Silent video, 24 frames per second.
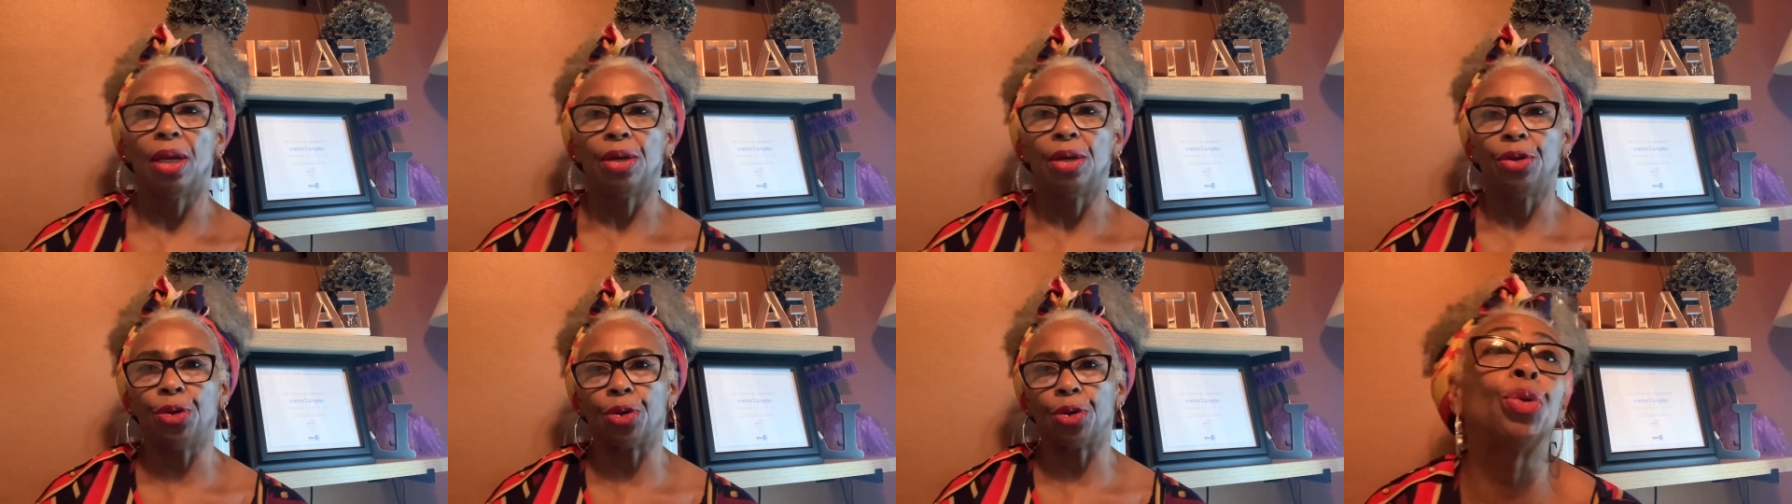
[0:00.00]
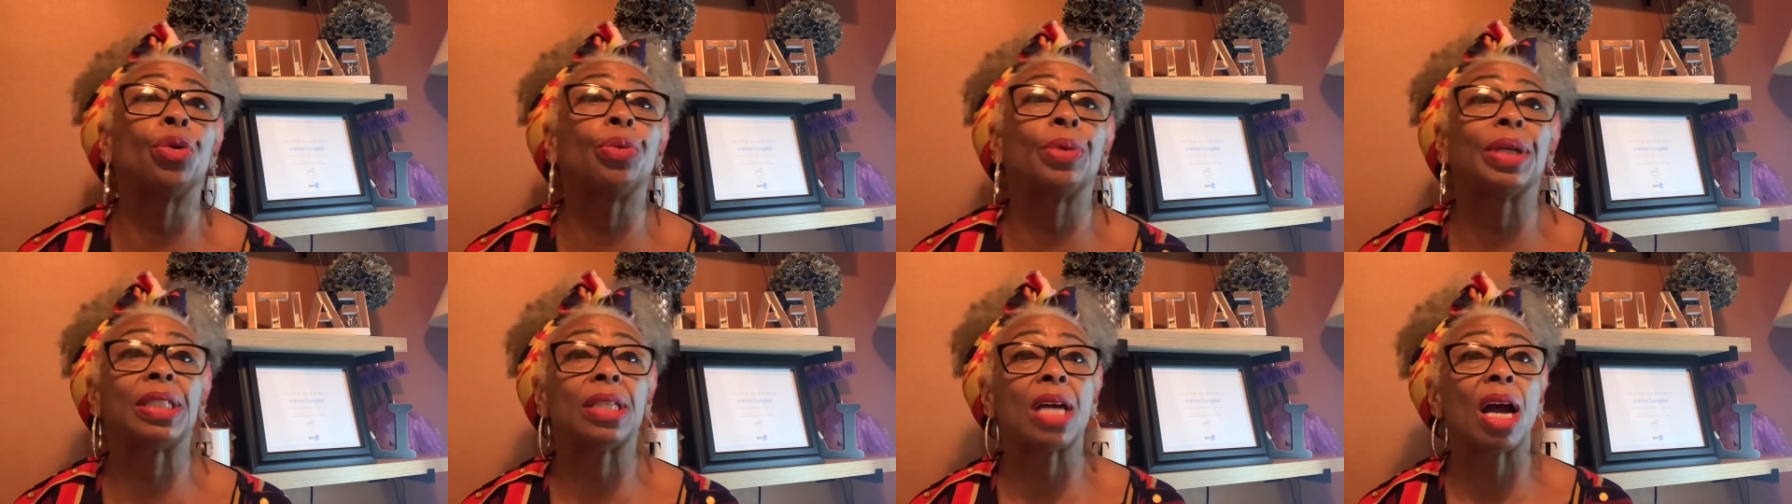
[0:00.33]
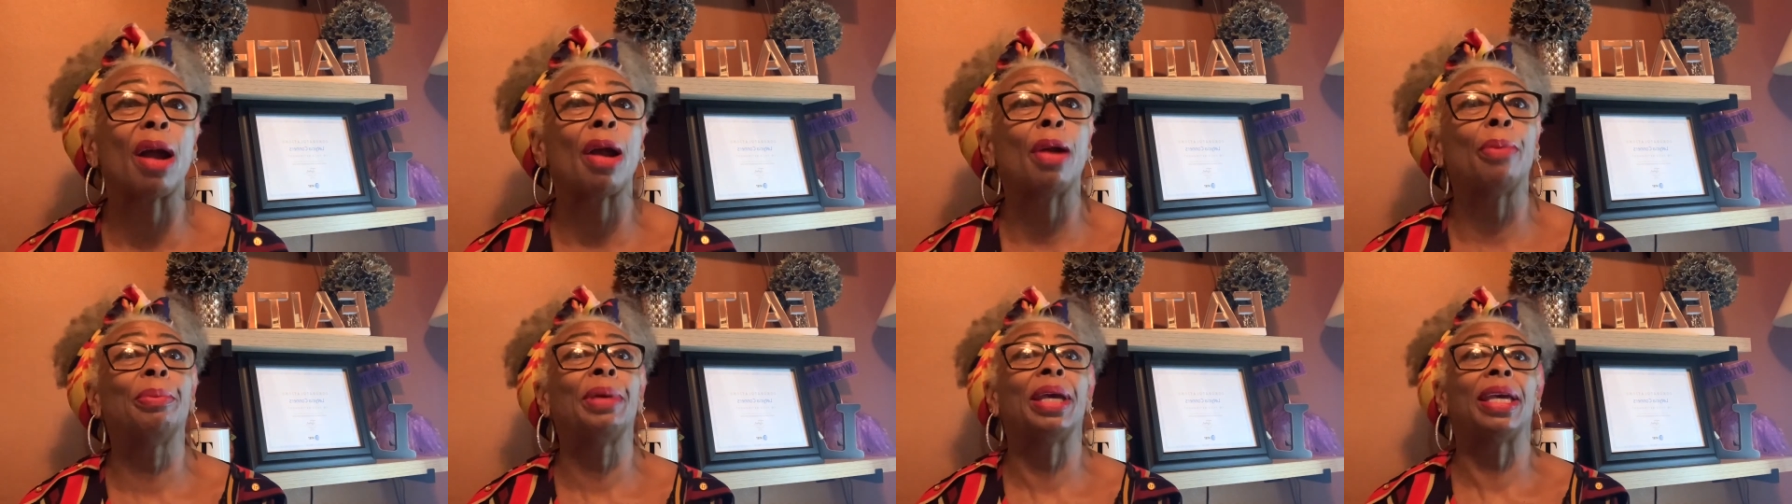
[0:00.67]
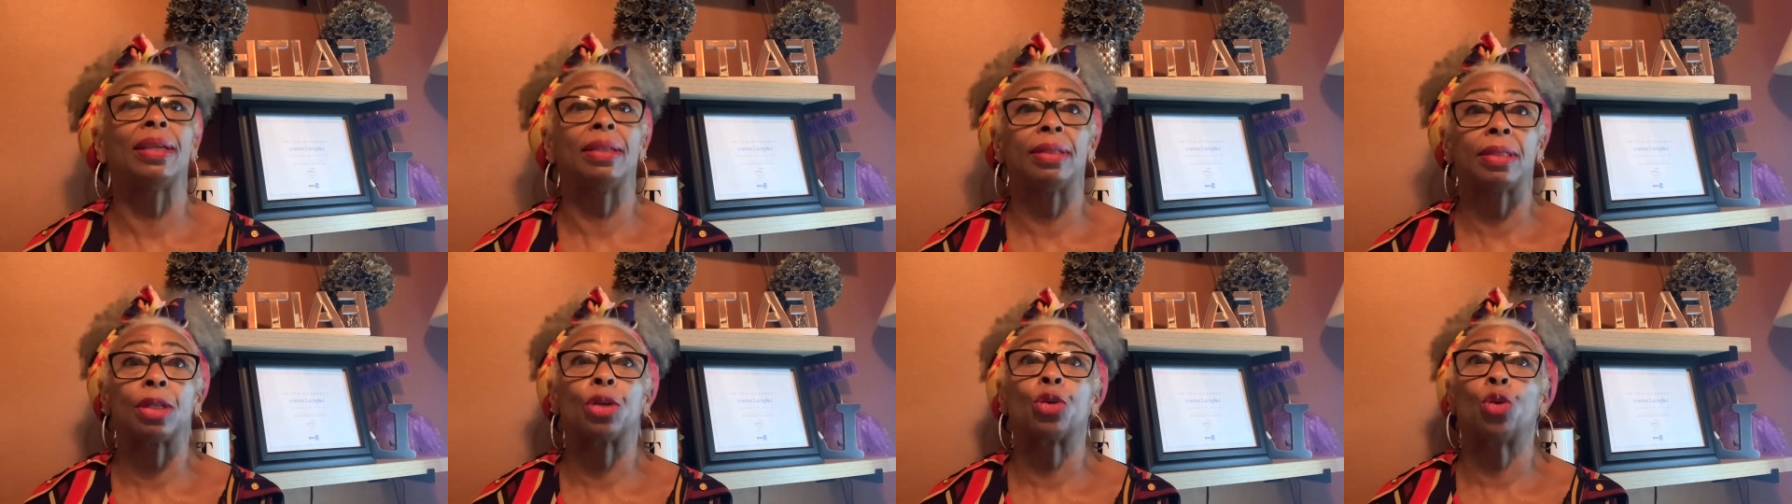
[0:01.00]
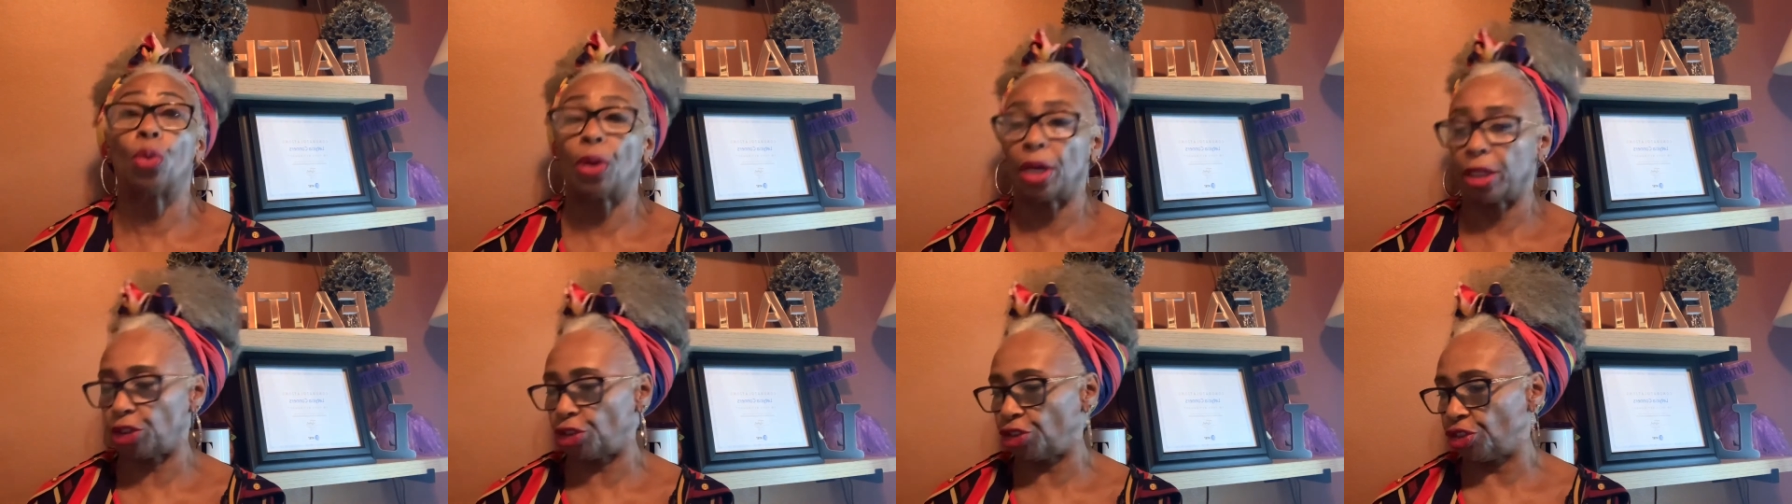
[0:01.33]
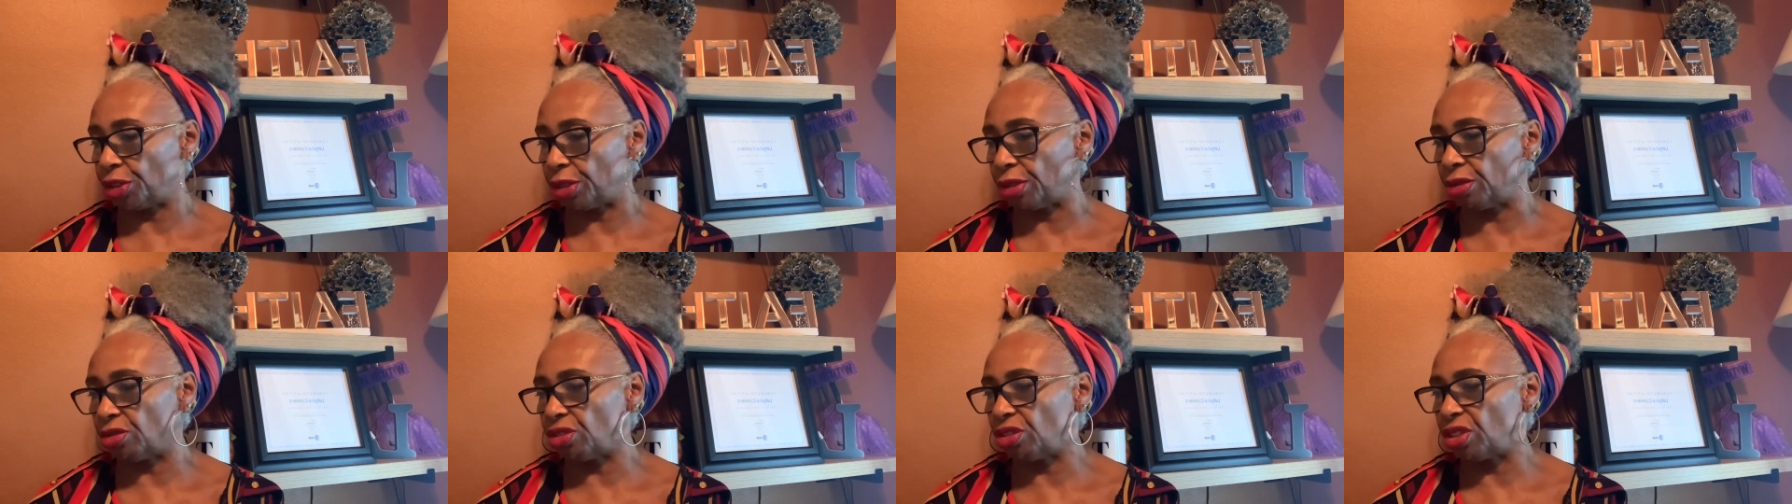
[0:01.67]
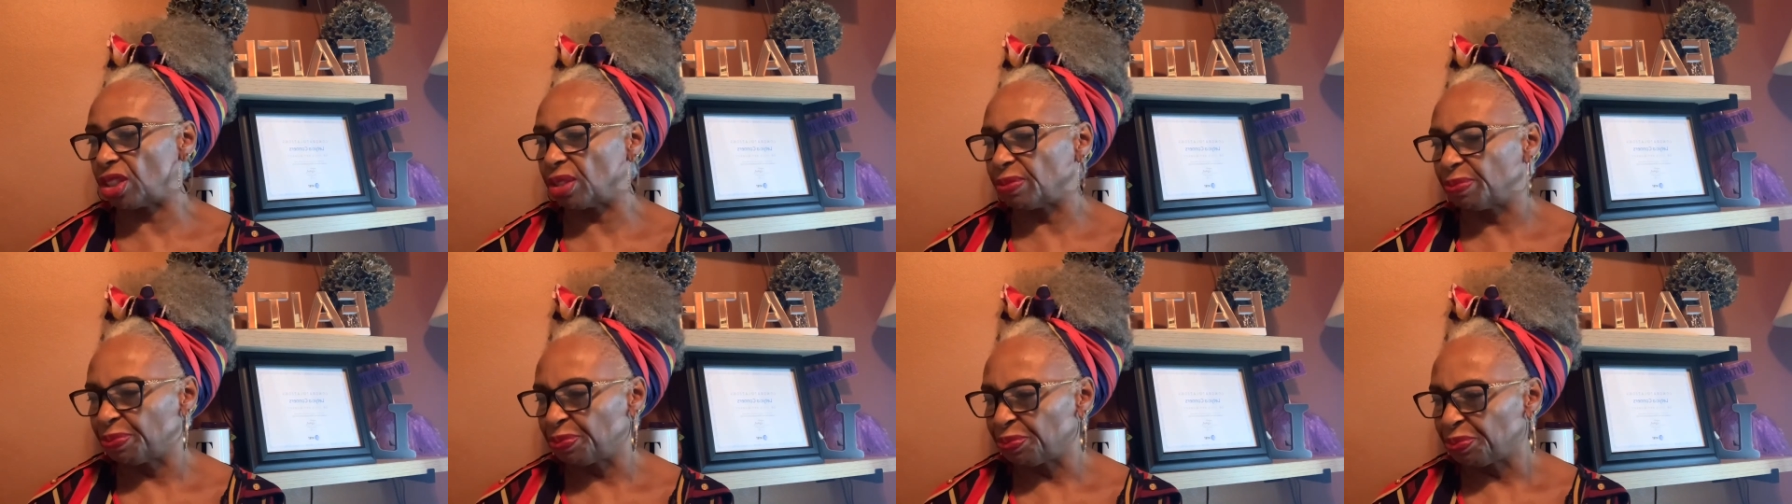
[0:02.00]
your retirement questions.